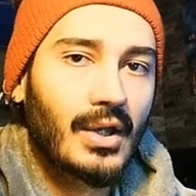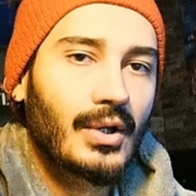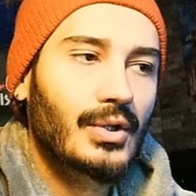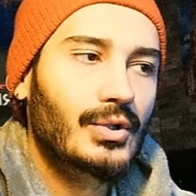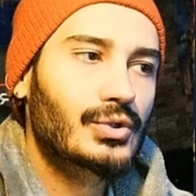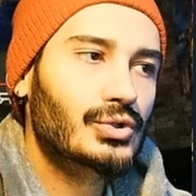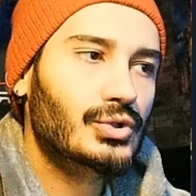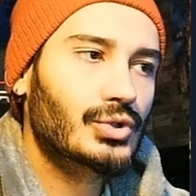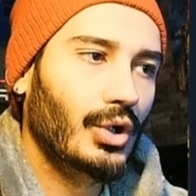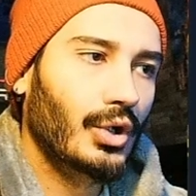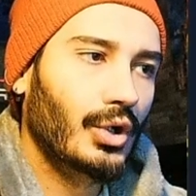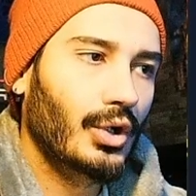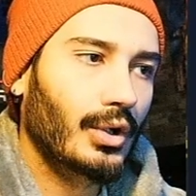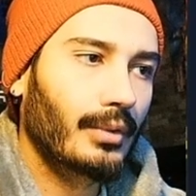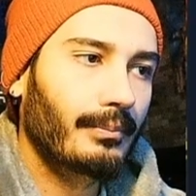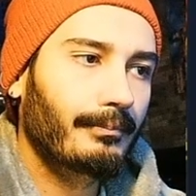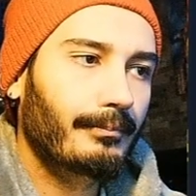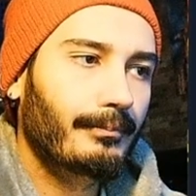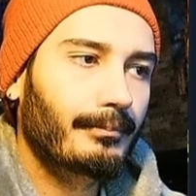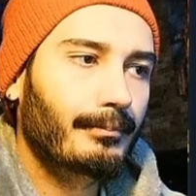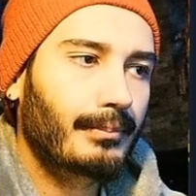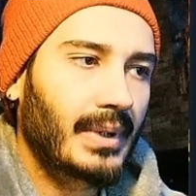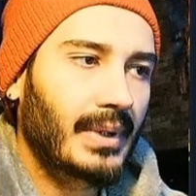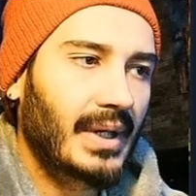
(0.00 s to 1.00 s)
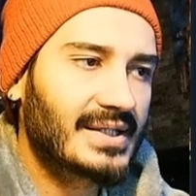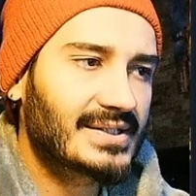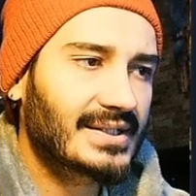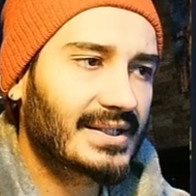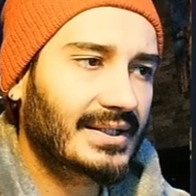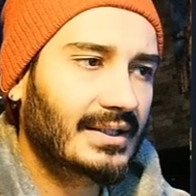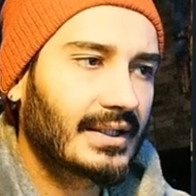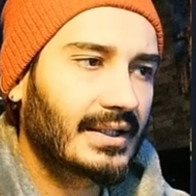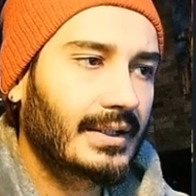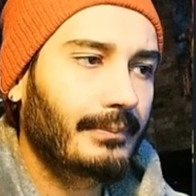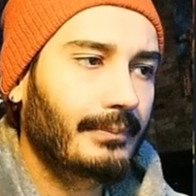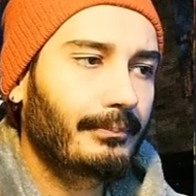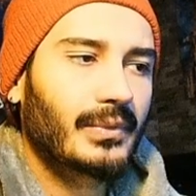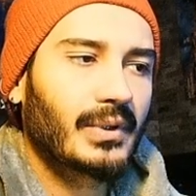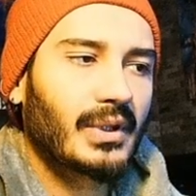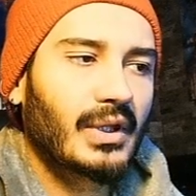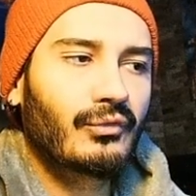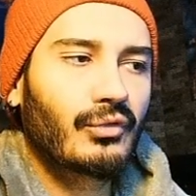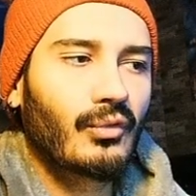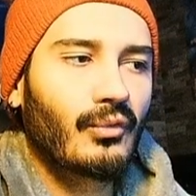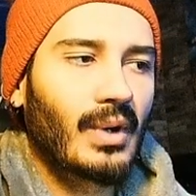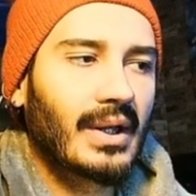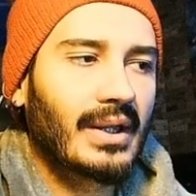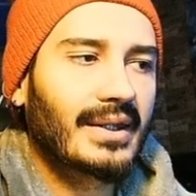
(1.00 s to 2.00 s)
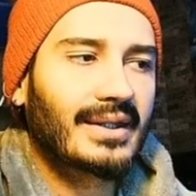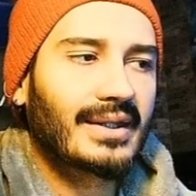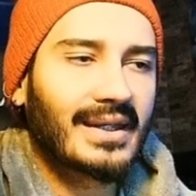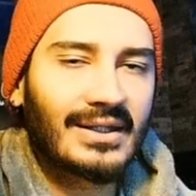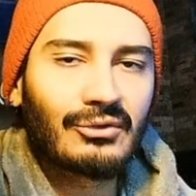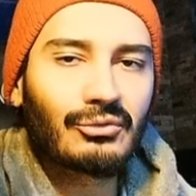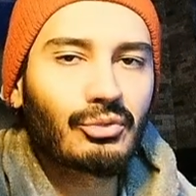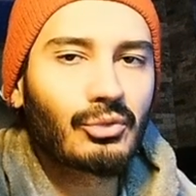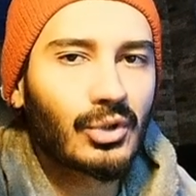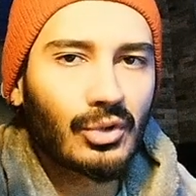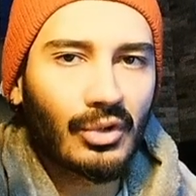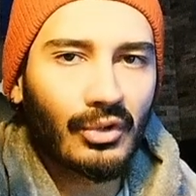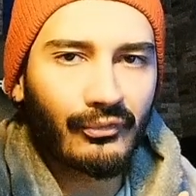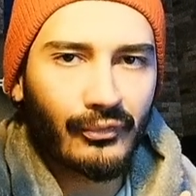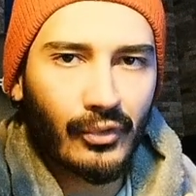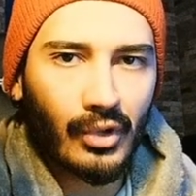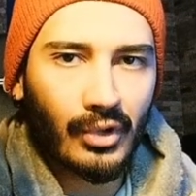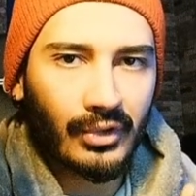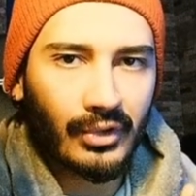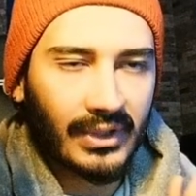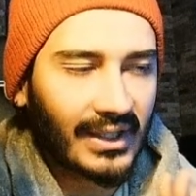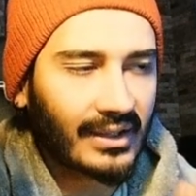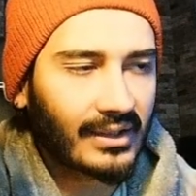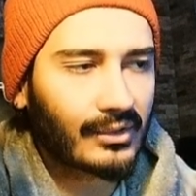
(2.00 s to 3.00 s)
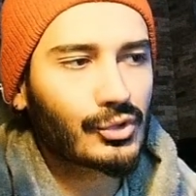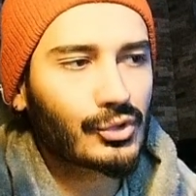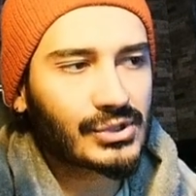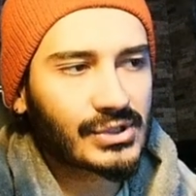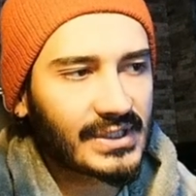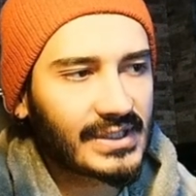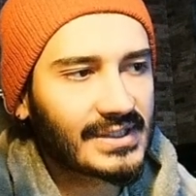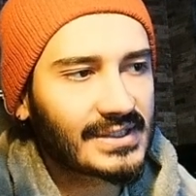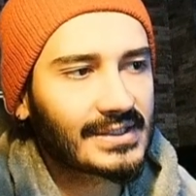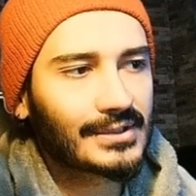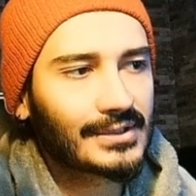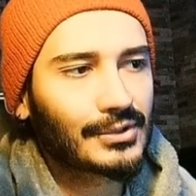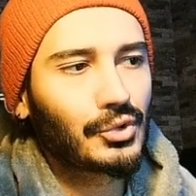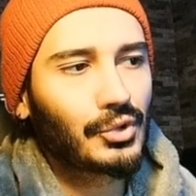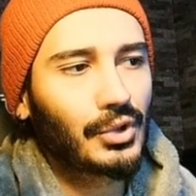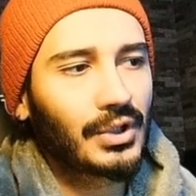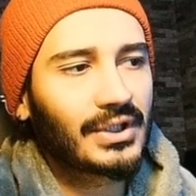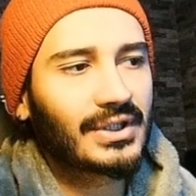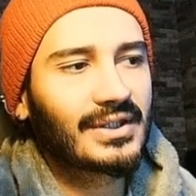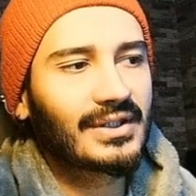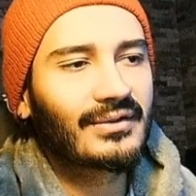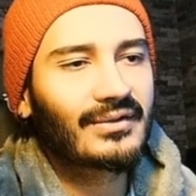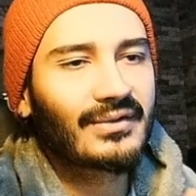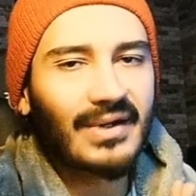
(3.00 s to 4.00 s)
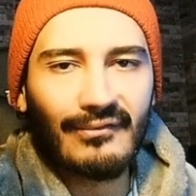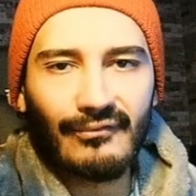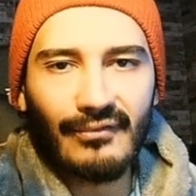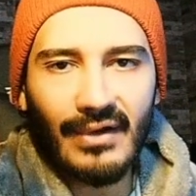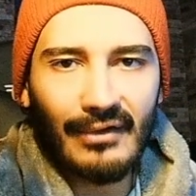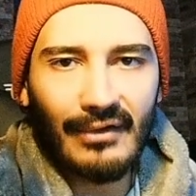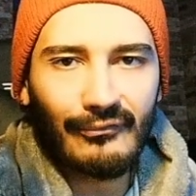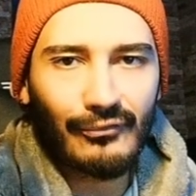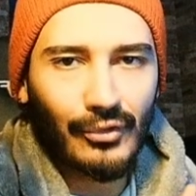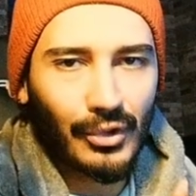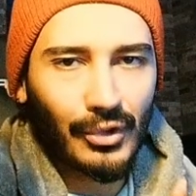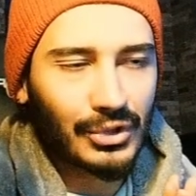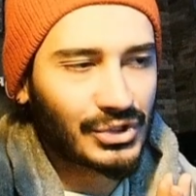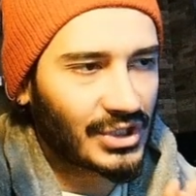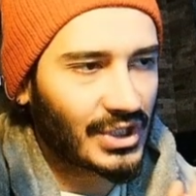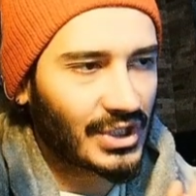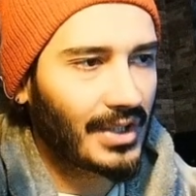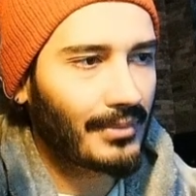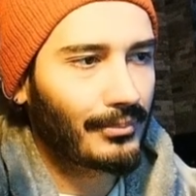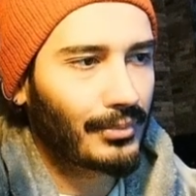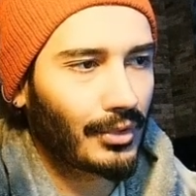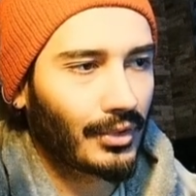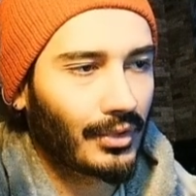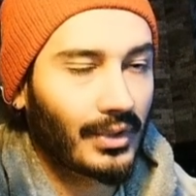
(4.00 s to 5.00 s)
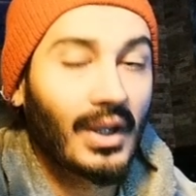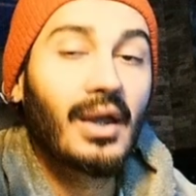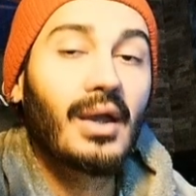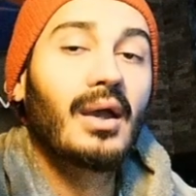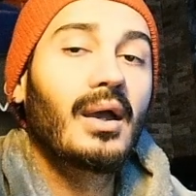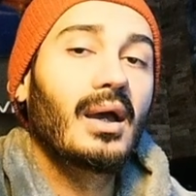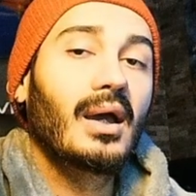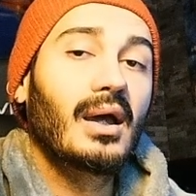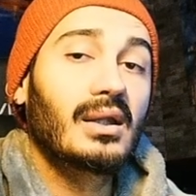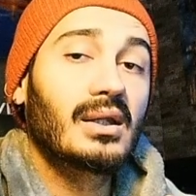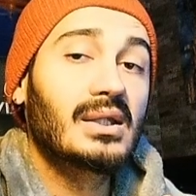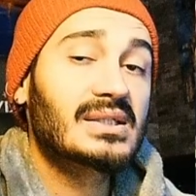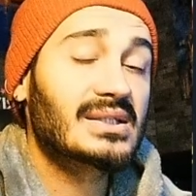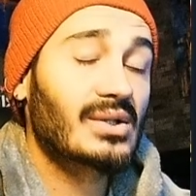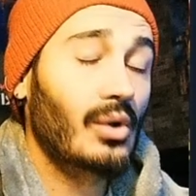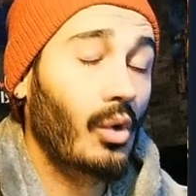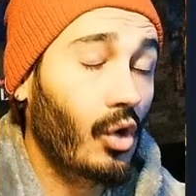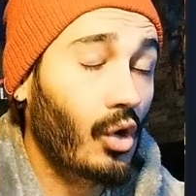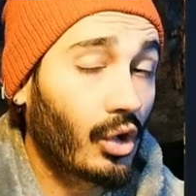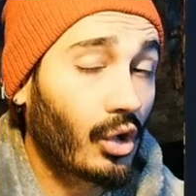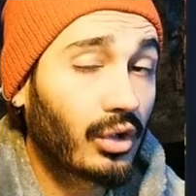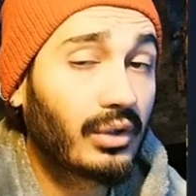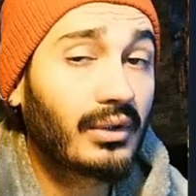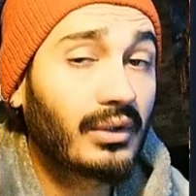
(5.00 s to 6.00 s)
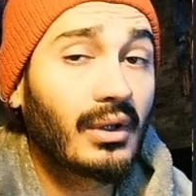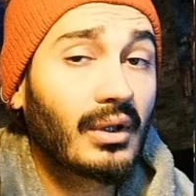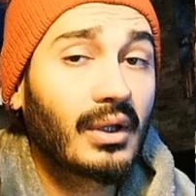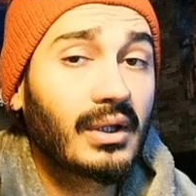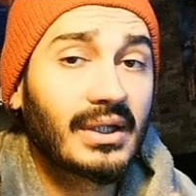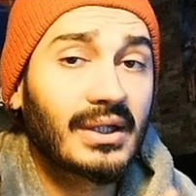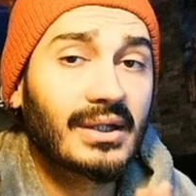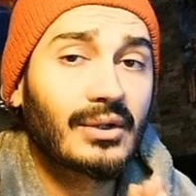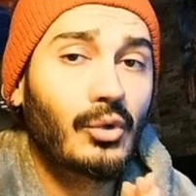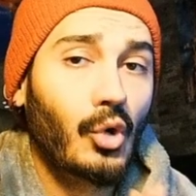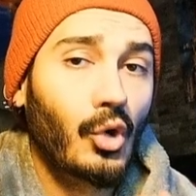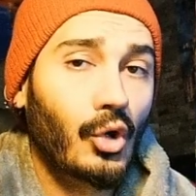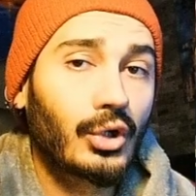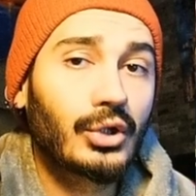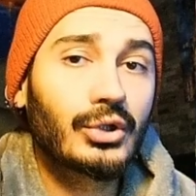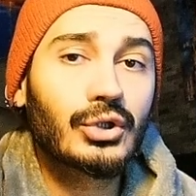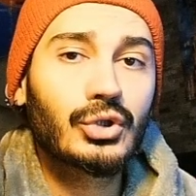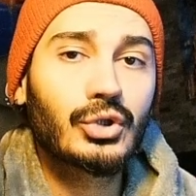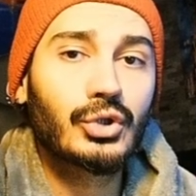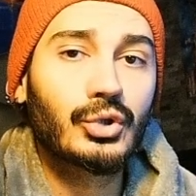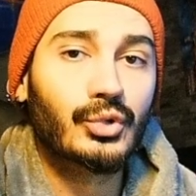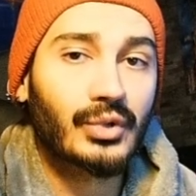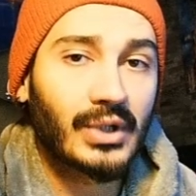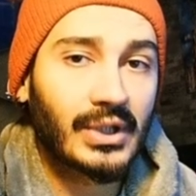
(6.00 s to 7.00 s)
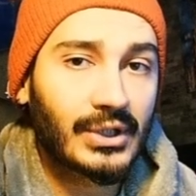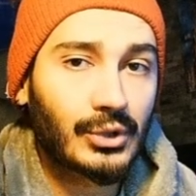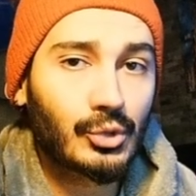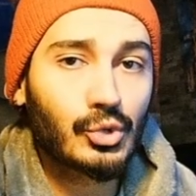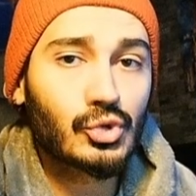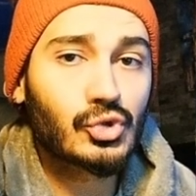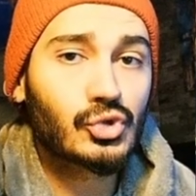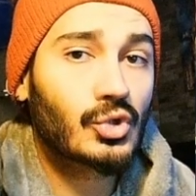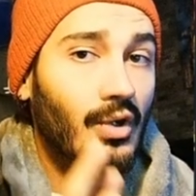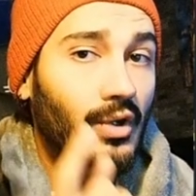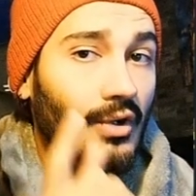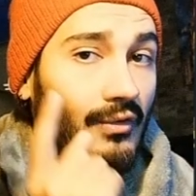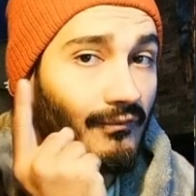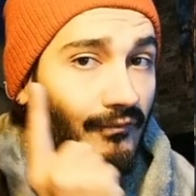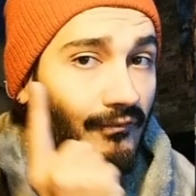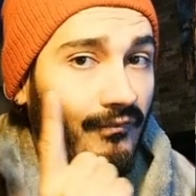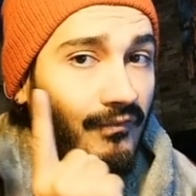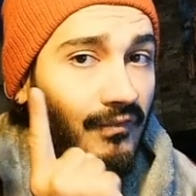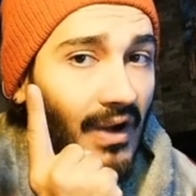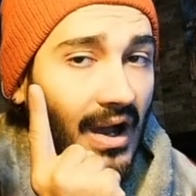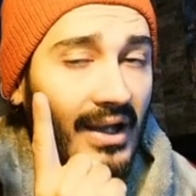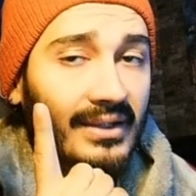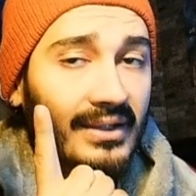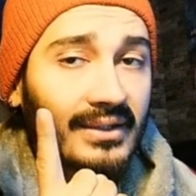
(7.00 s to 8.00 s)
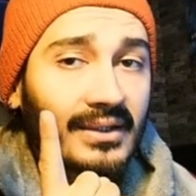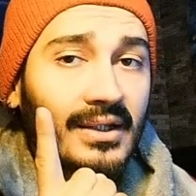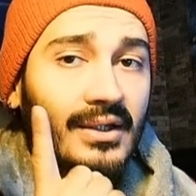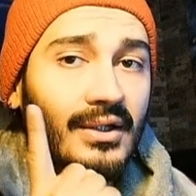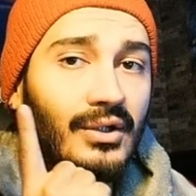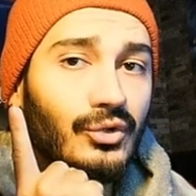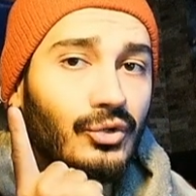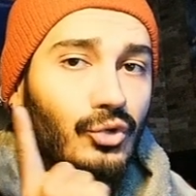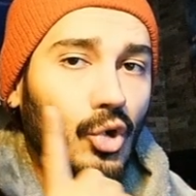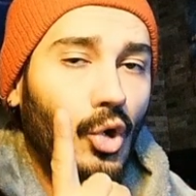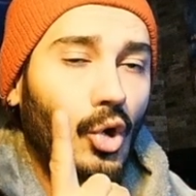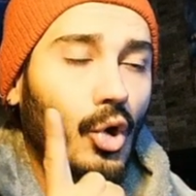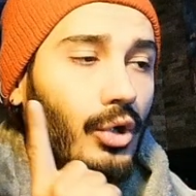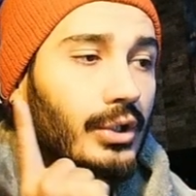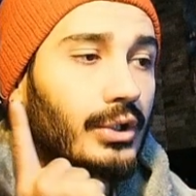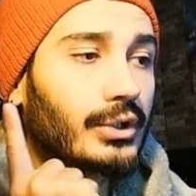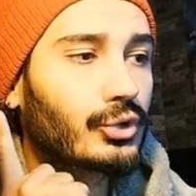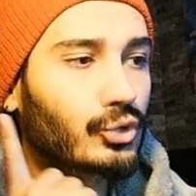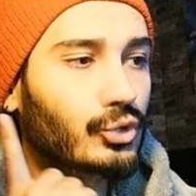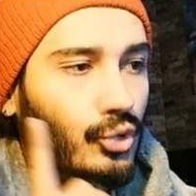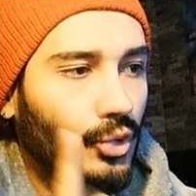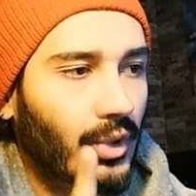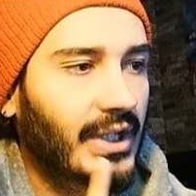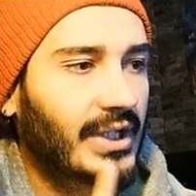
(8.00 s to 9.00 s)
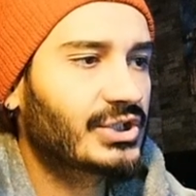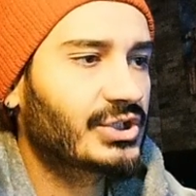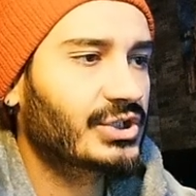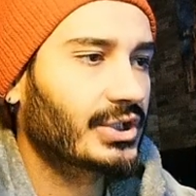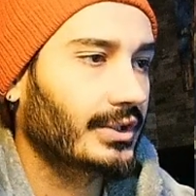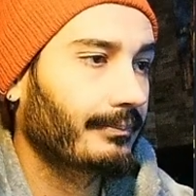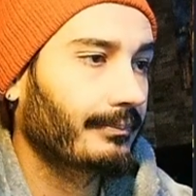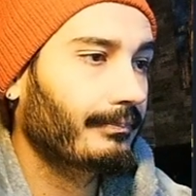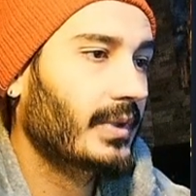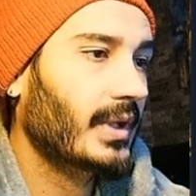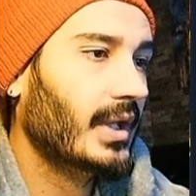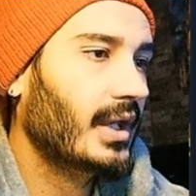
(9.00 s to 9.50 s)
So basically, if you want to get rid of your necrosis, you need to revive your champion, and it's only going to reduce 1 turn duration.